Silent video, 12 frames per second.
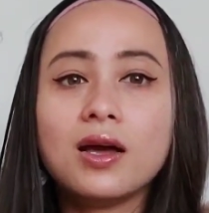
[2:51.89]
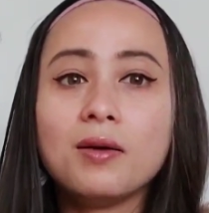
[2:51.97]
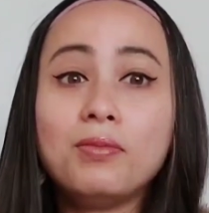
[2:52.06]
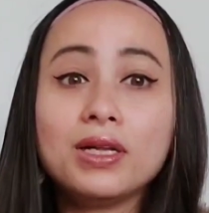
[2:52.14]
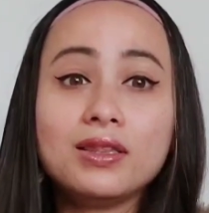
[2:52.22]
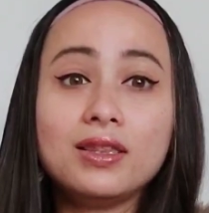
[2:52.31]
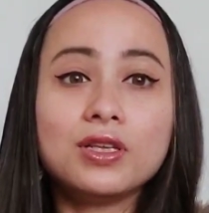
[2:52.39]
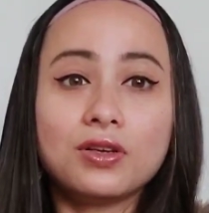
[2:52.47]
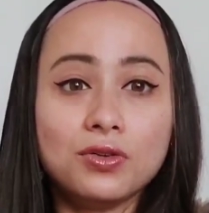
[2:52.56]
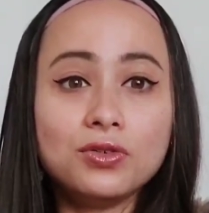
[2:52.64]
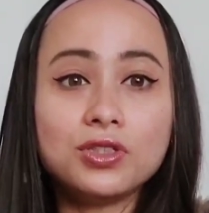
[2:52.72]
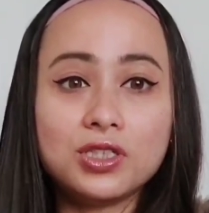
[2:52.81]
but the
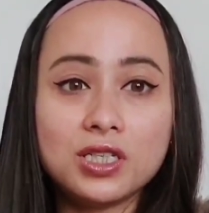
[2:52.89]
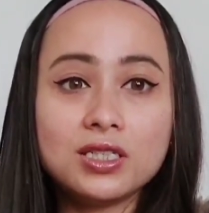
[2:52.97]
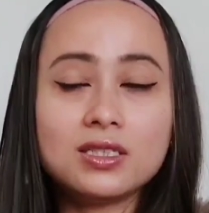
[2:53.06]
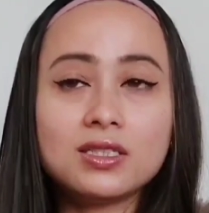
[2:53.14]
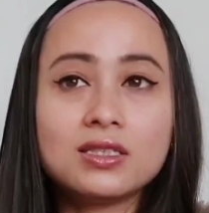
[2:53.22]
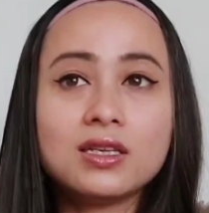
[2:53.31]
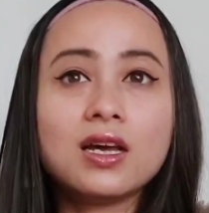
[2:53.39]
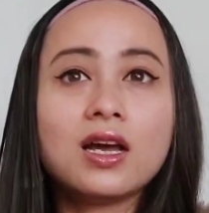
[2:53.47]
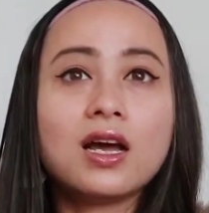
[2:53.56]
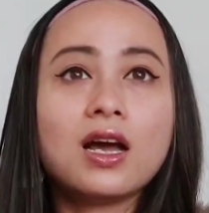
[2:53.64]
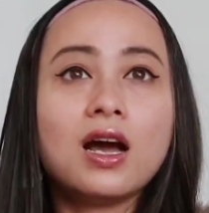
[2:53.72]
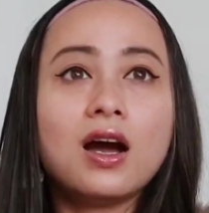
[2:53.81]
coaches
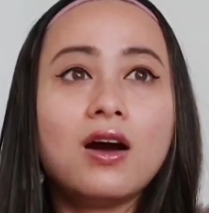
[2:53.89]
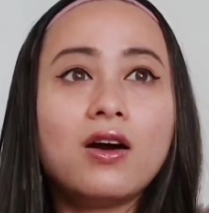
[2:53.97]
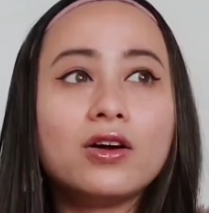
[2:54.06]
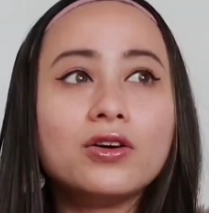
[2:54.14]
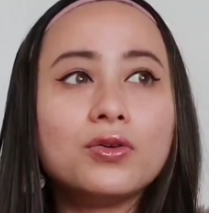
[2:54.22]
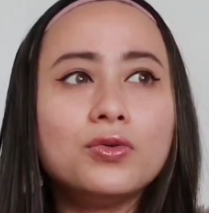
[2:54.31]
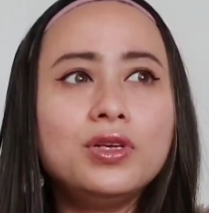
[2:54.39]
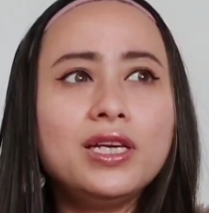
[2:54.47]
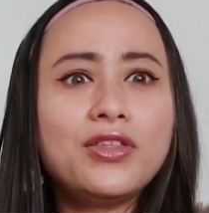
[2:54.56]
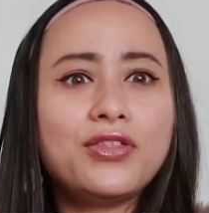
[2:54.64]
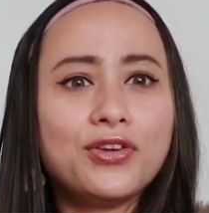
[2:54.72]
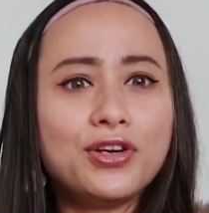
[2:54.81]
are
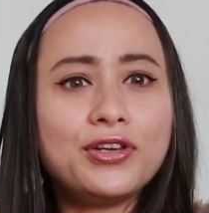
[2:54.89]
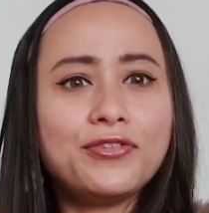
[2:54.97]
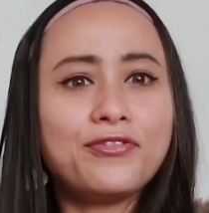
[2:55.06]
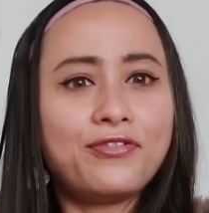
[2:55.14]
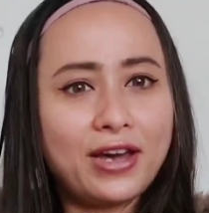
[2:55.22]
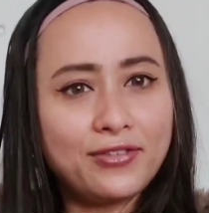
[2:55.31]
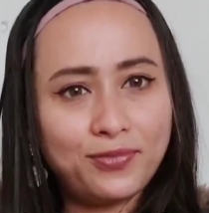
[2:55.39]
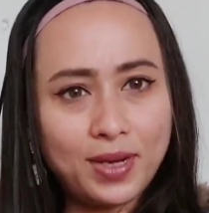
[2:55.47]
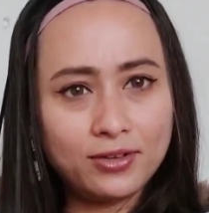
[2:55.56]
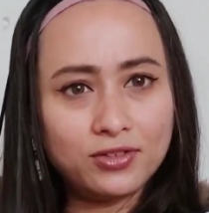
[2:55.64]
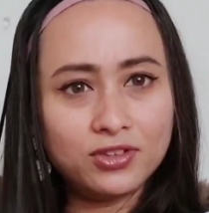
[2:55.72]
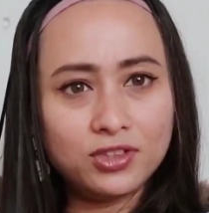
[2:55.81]
only 35
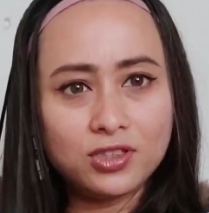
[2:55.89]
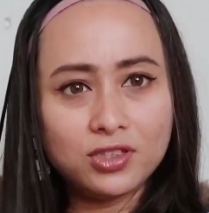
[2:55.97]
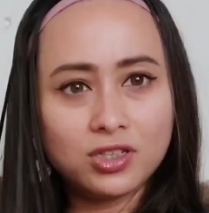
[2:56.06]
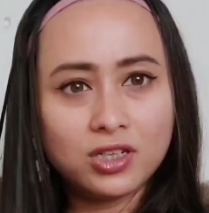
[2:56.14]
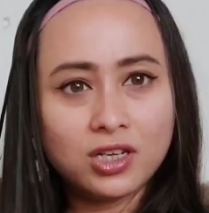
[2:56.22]
pounds.